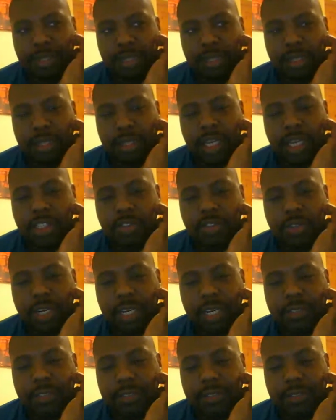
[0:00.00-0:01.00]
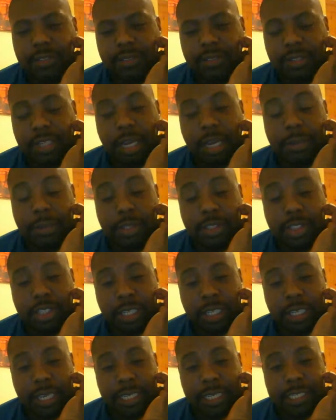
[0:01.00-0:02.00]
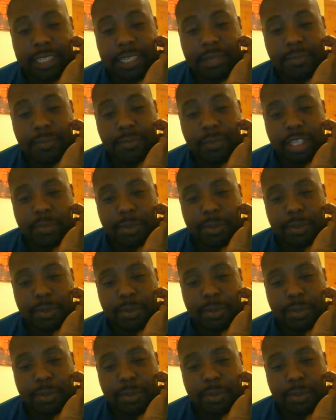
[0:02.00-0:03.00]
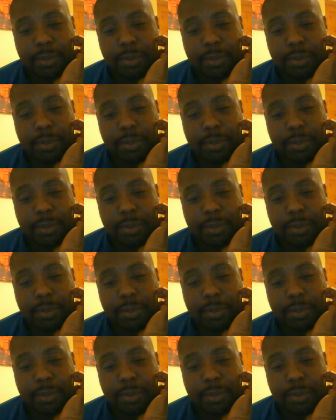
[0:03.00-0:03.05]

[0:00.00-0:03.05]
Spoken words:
last round and coming unstuck against Tim Witherspoon.